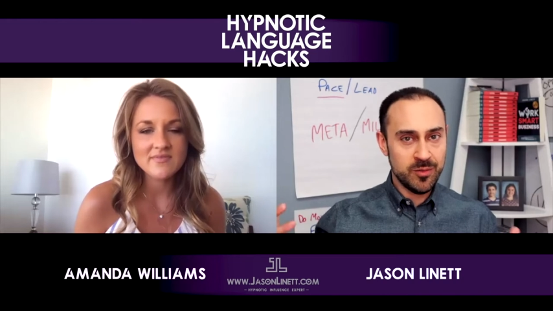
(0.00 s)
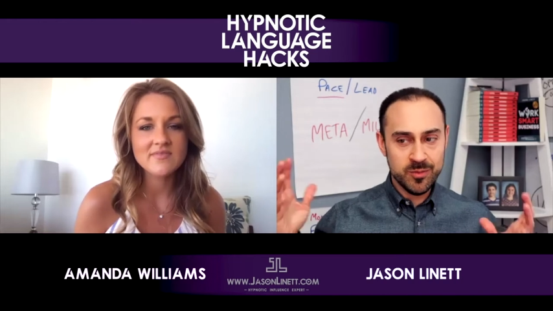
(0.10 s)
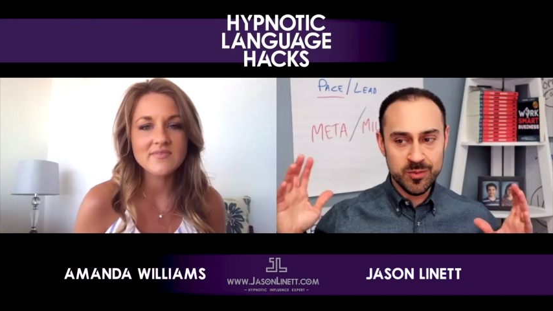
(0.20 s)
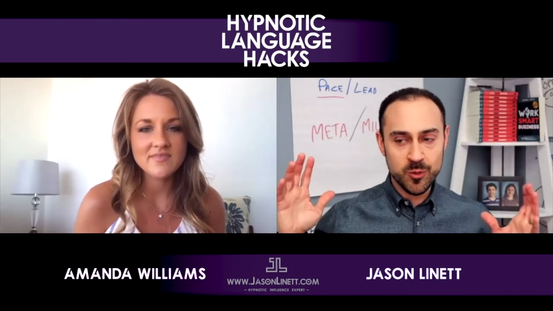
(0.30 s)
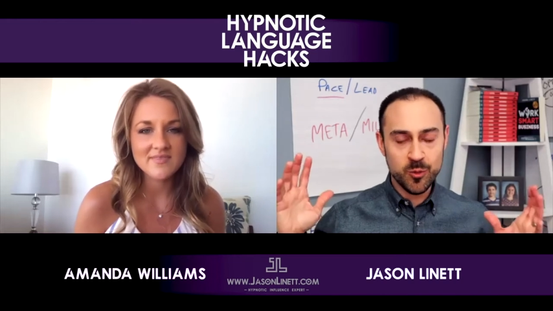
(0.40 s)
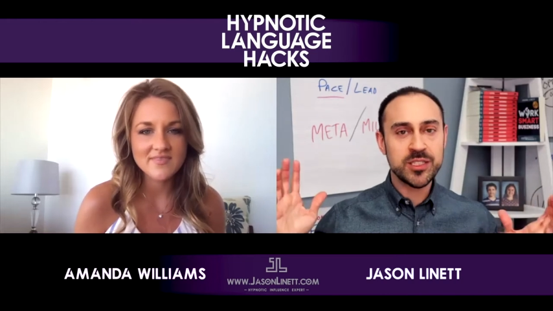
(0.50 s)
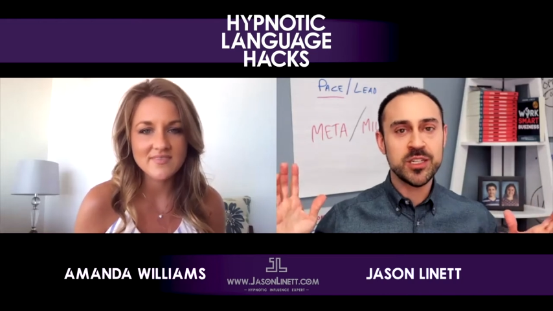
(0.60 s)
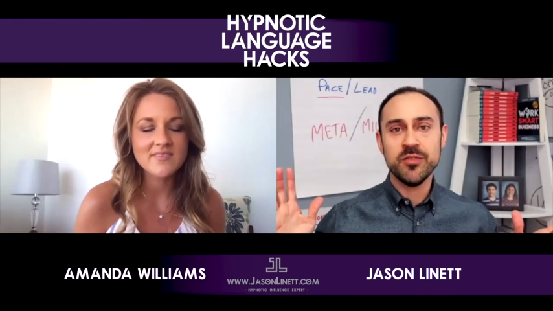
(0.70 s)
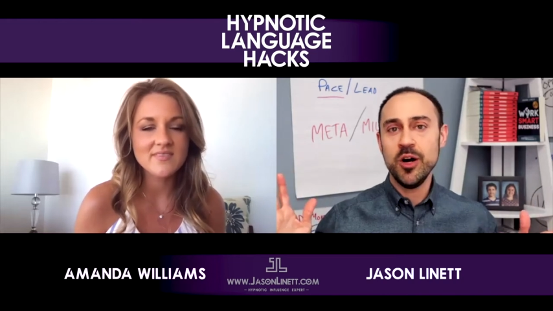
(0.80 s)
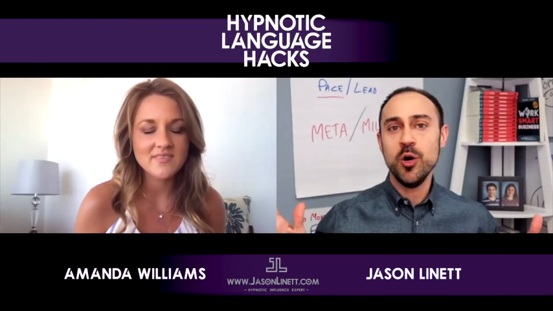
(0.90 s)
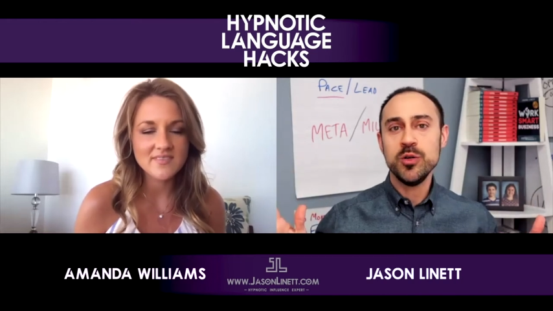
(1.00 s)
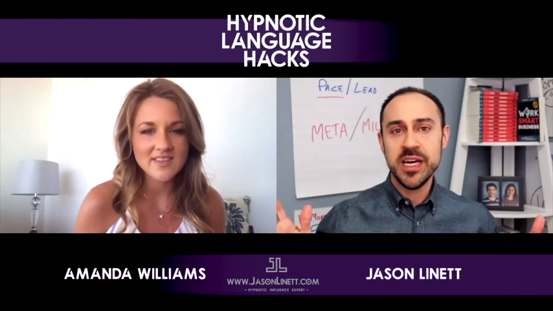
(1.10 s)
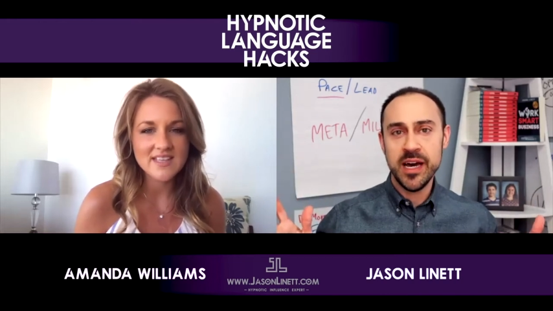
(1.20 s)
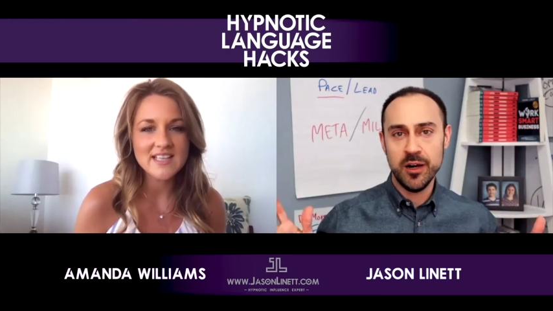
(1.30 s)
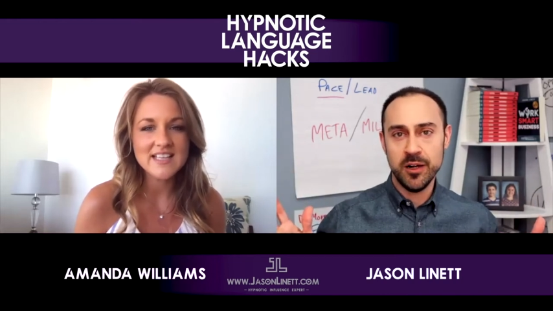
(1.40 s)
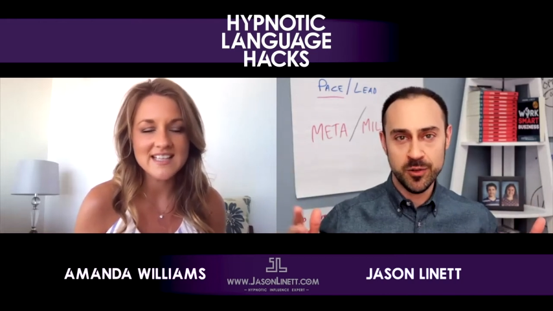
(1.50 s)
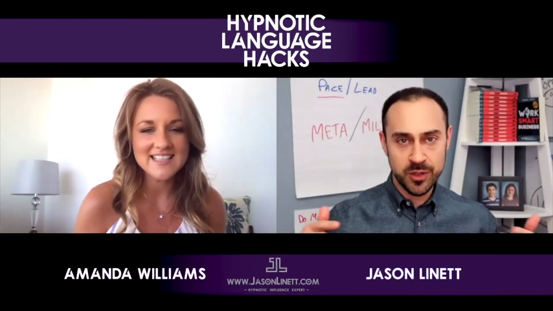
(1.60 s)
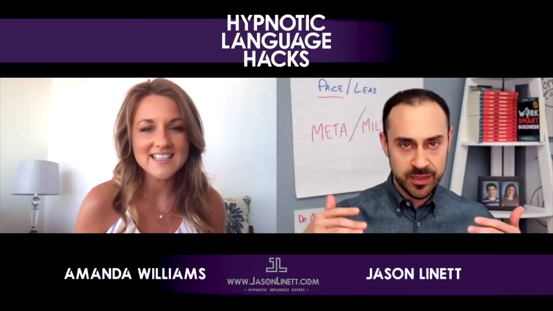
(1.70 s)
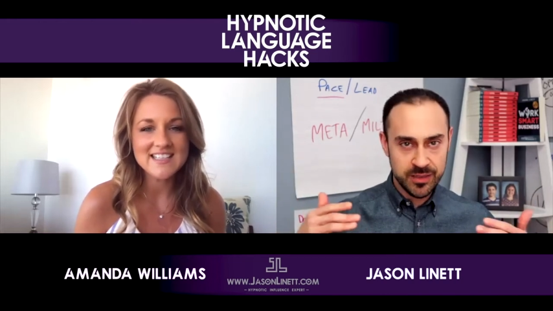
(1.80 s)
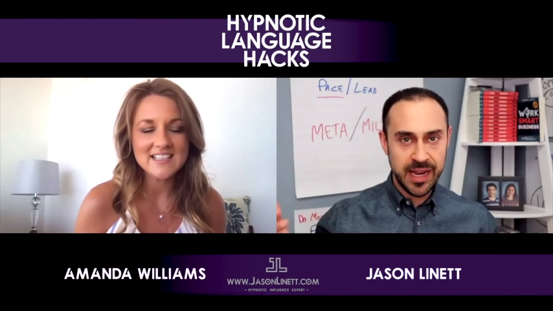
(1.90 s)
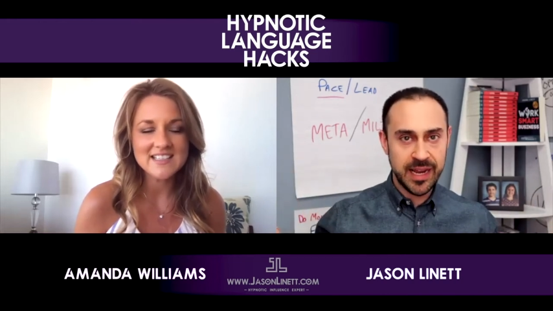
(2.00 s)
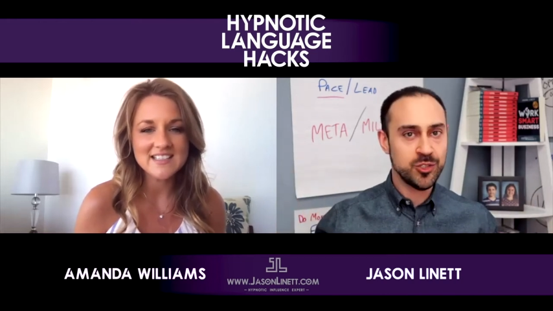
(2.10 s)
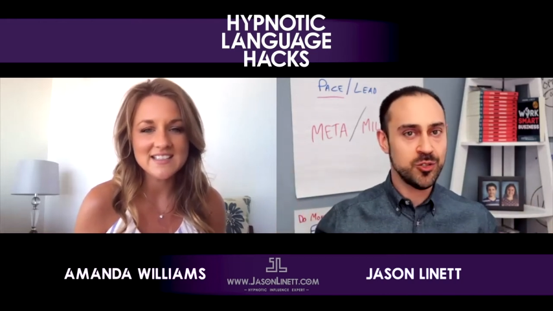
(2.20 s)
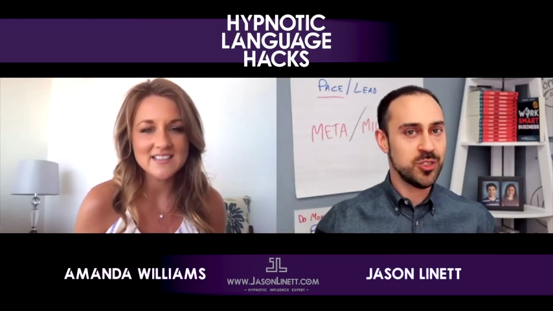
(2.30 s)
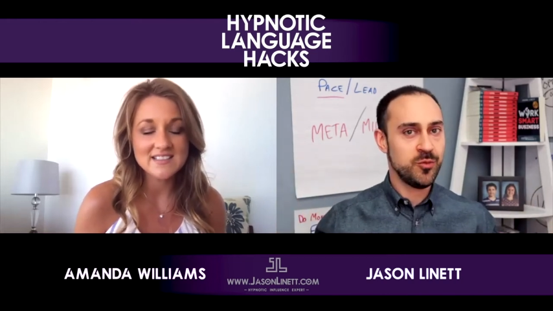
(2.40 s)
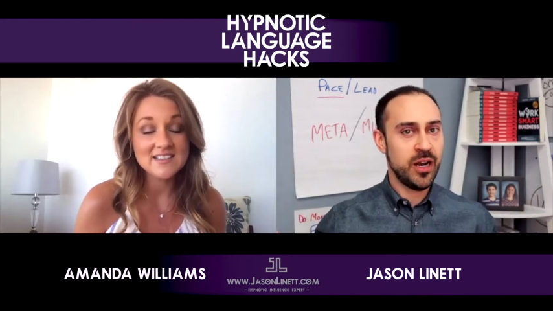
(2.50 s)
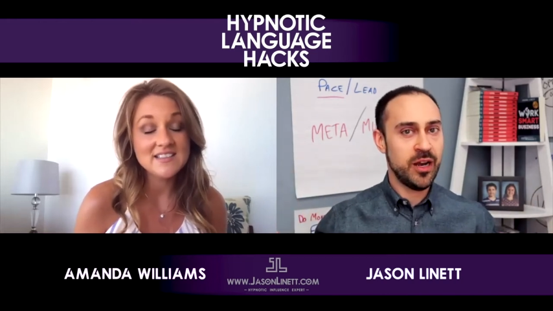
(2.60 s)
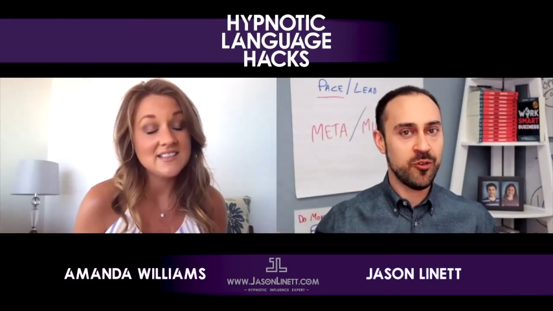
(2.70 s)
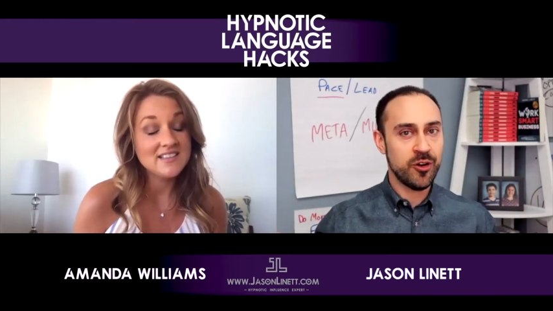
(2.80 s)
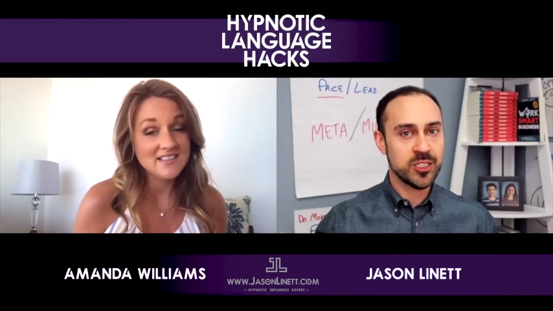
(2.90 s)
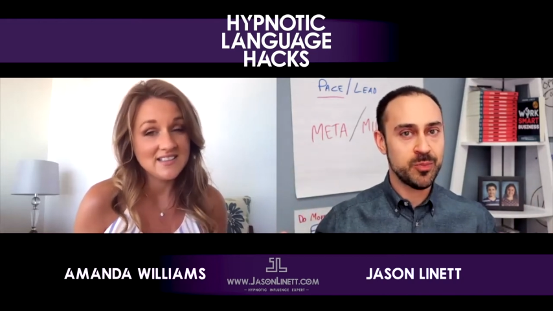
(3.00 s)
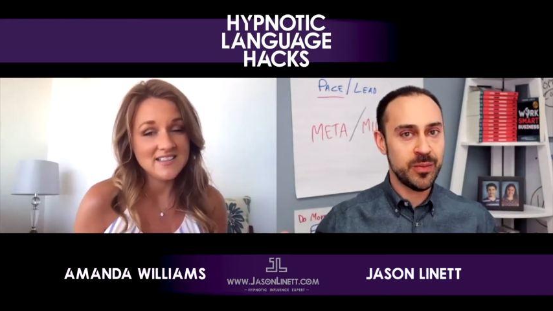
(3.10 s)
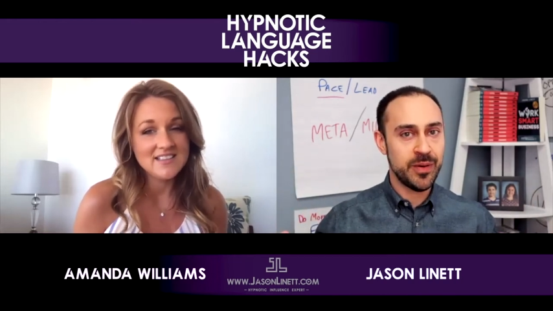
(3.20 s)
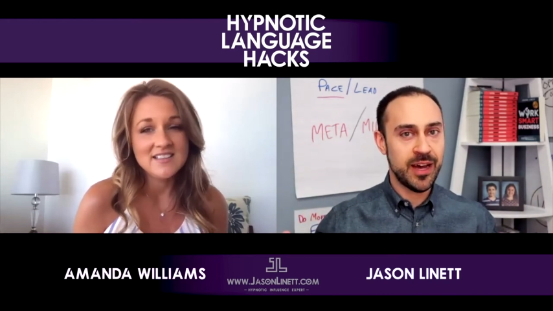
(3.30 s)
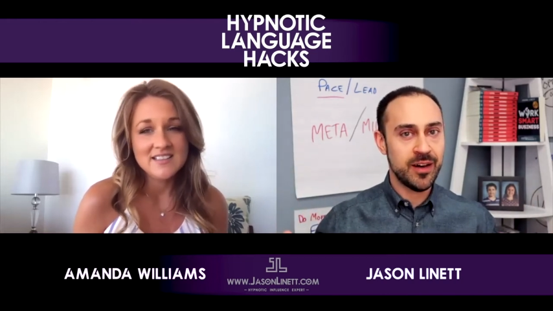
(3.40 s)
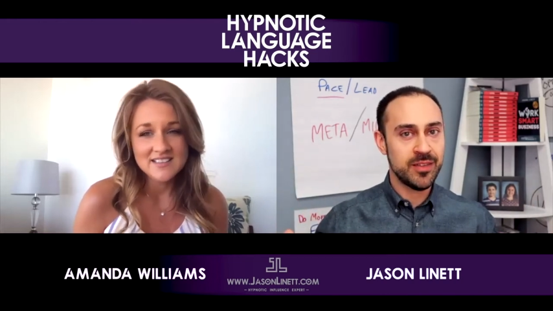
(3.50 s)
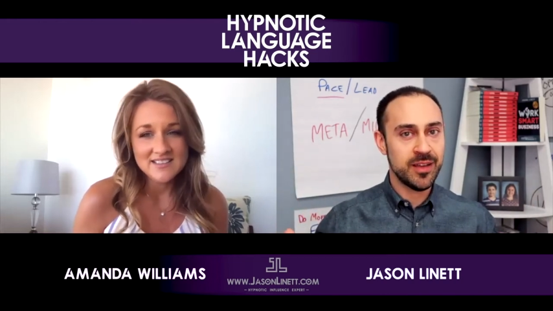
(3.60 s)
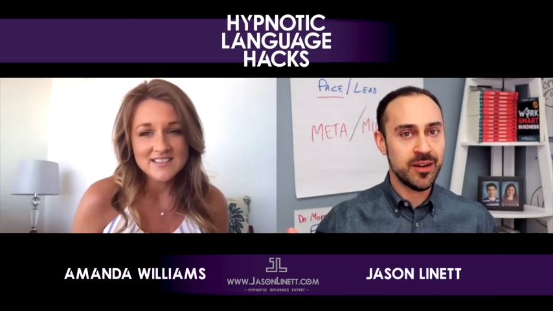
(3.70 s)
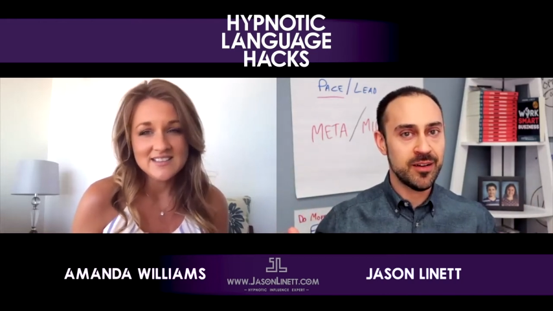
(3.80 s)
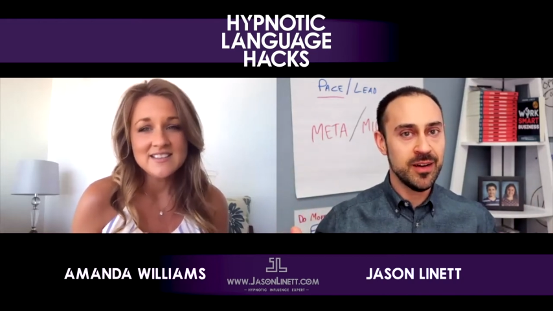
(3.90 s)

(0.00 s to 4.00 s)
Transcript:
Speaker 1: the risk of a hotel, the dangers of whatever else may be out there